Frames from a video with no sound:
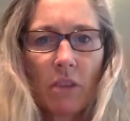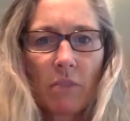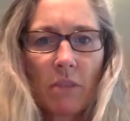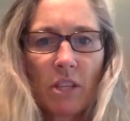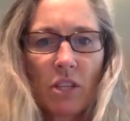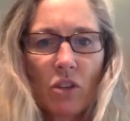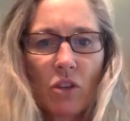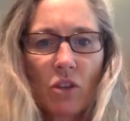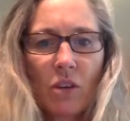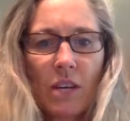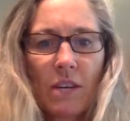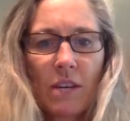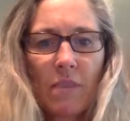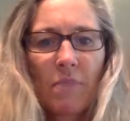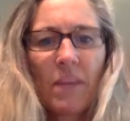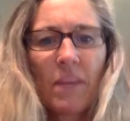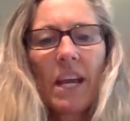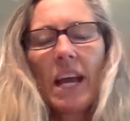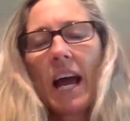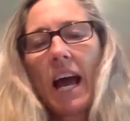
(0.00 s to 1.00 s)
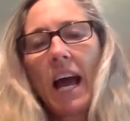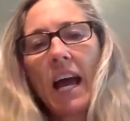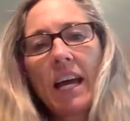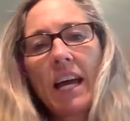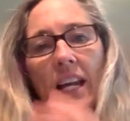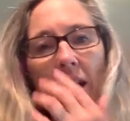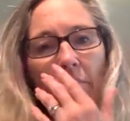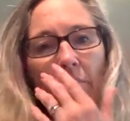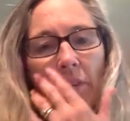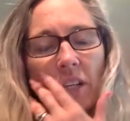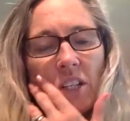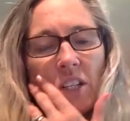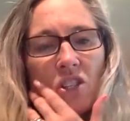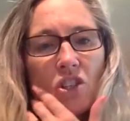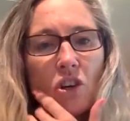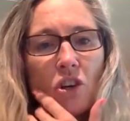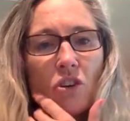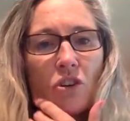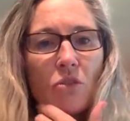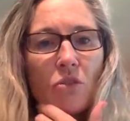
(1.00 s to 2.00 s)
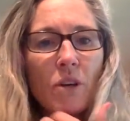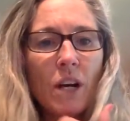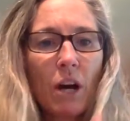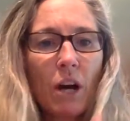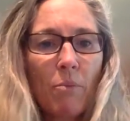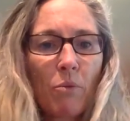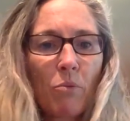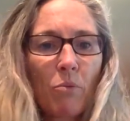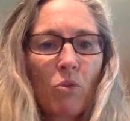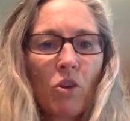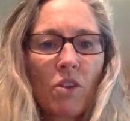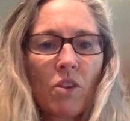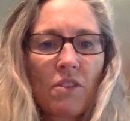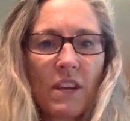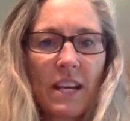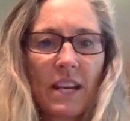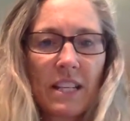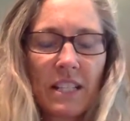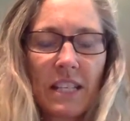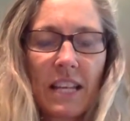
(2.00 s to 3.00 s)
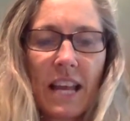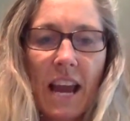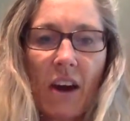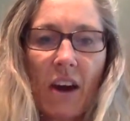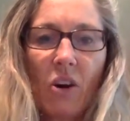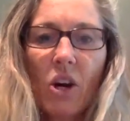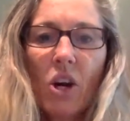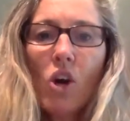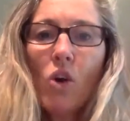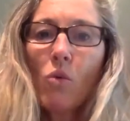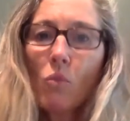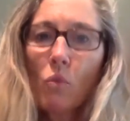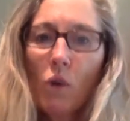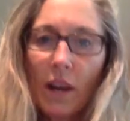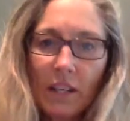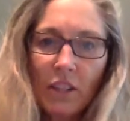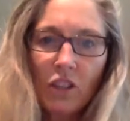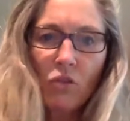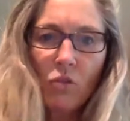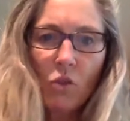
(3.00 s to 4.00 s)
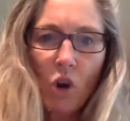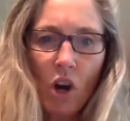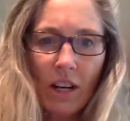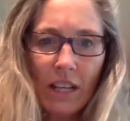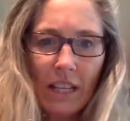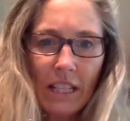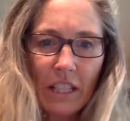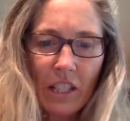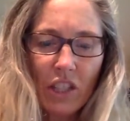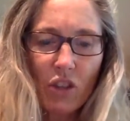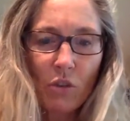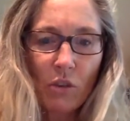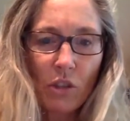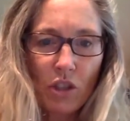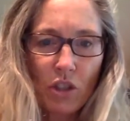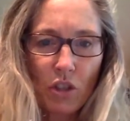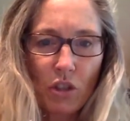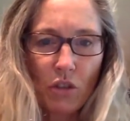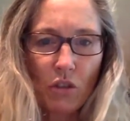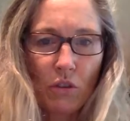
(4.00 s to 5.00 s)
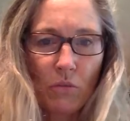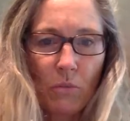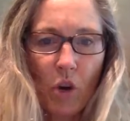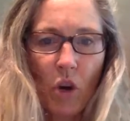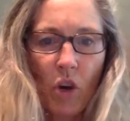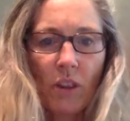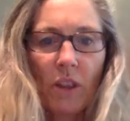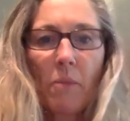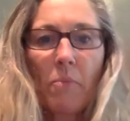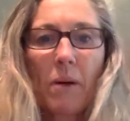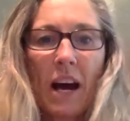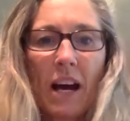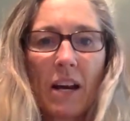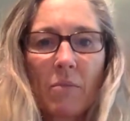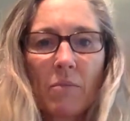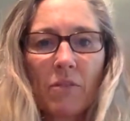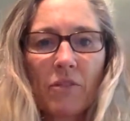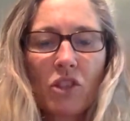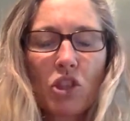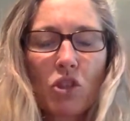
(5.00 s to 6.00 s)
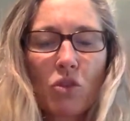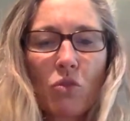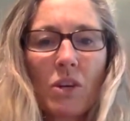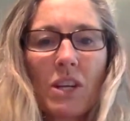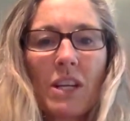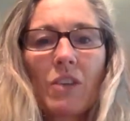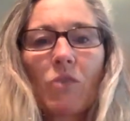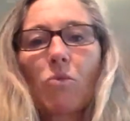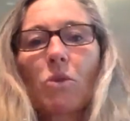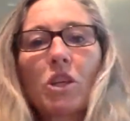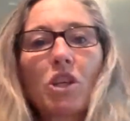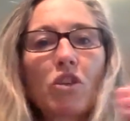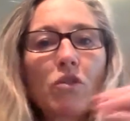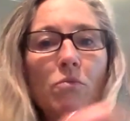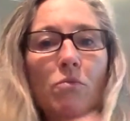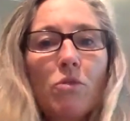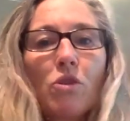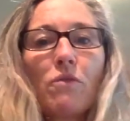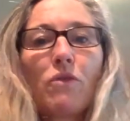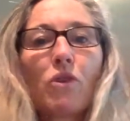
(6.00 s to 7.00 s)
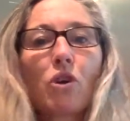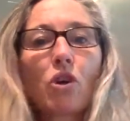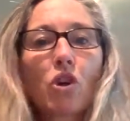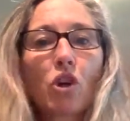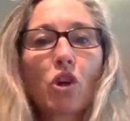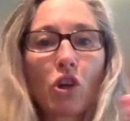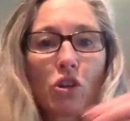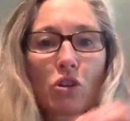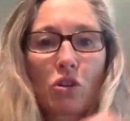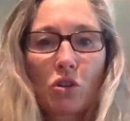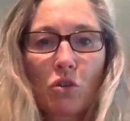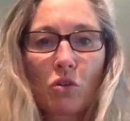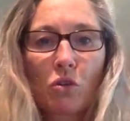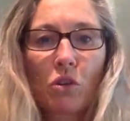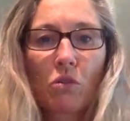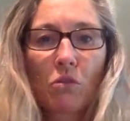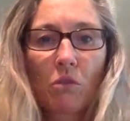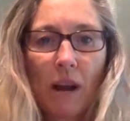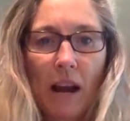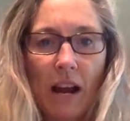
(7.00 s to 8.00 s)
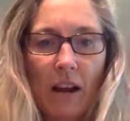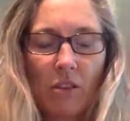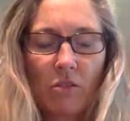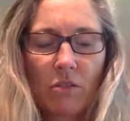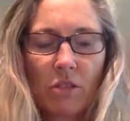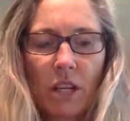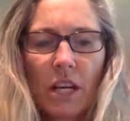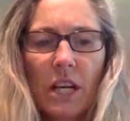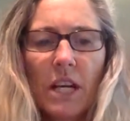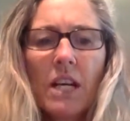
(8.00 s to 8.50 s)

my screen. And I'm going to show you a couple more things. Now, when you are in your Zoom, on the bottom of the screen, when you move your cursor around,